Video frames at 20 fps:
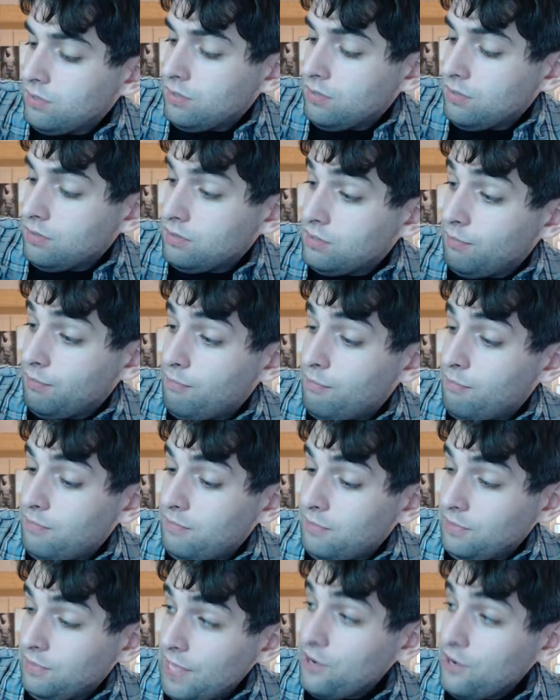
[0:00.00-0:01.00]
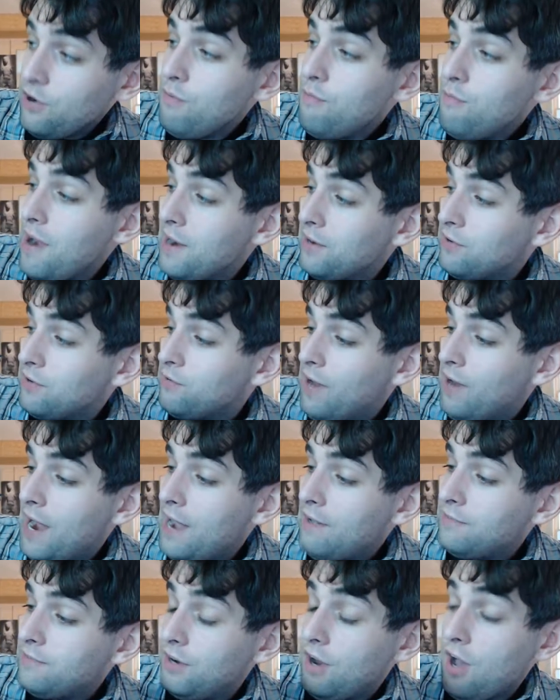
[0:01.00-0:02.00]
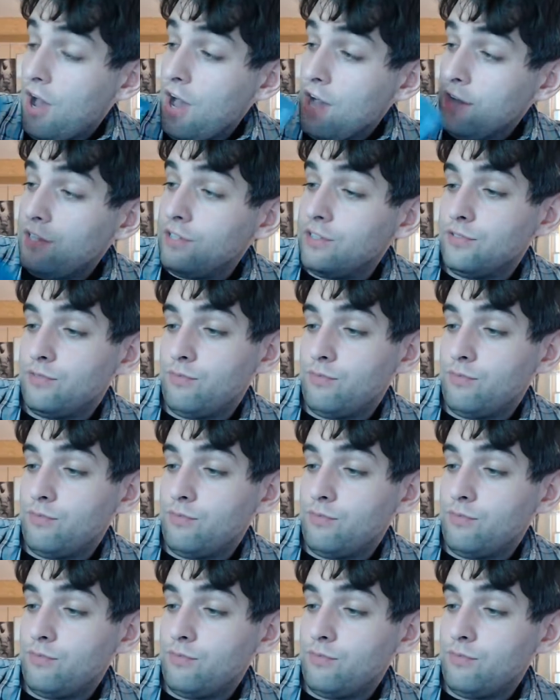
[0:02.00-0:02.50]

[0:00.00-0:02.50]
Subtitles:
some Lego Minecraft, an Oculus